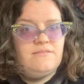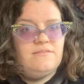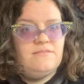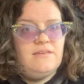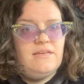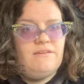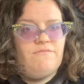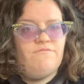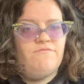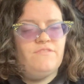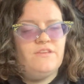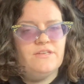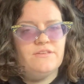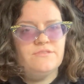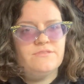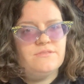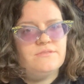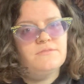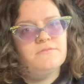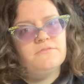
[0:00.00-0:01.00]
it
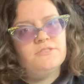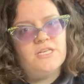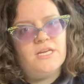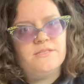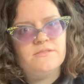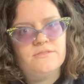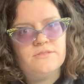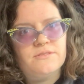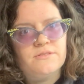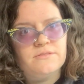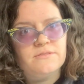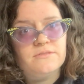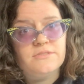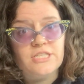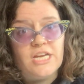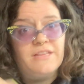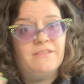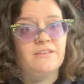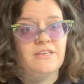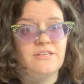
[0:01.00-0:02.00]
feels so
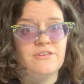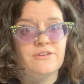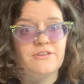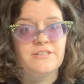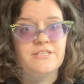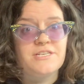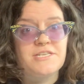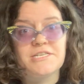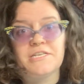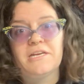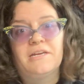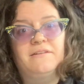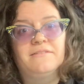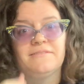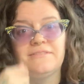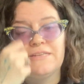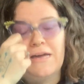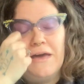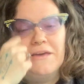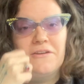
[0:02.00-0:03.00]
gently nourishing,
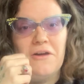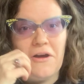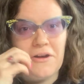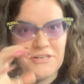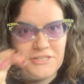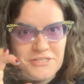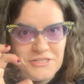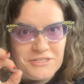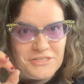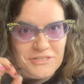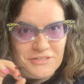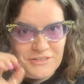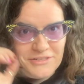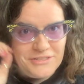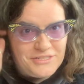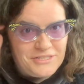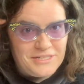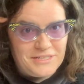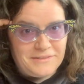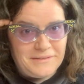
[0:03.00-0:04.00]
not harshly
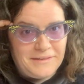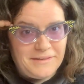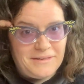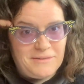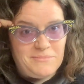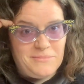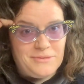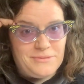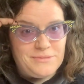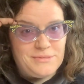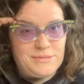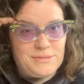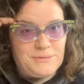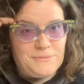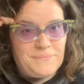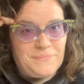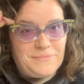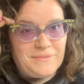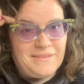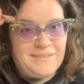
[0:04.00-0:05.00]
nourishing like I'm used
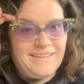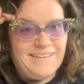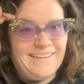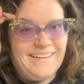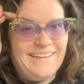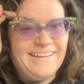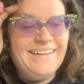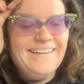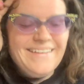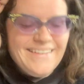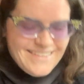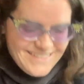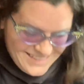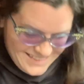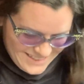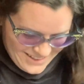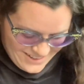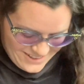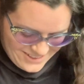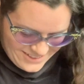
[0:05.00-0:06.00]
to.
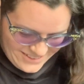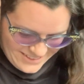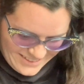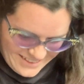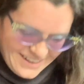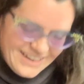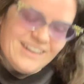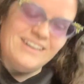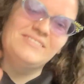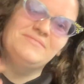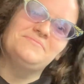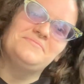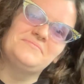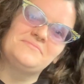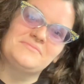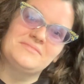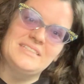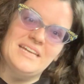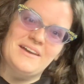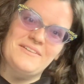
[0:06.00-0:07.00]
So
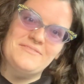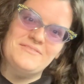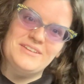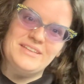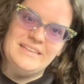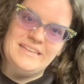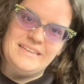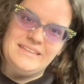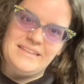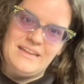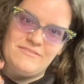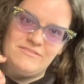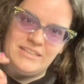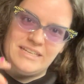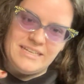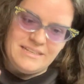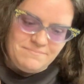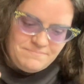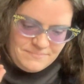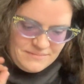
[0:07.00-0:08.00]
yeah, really lovely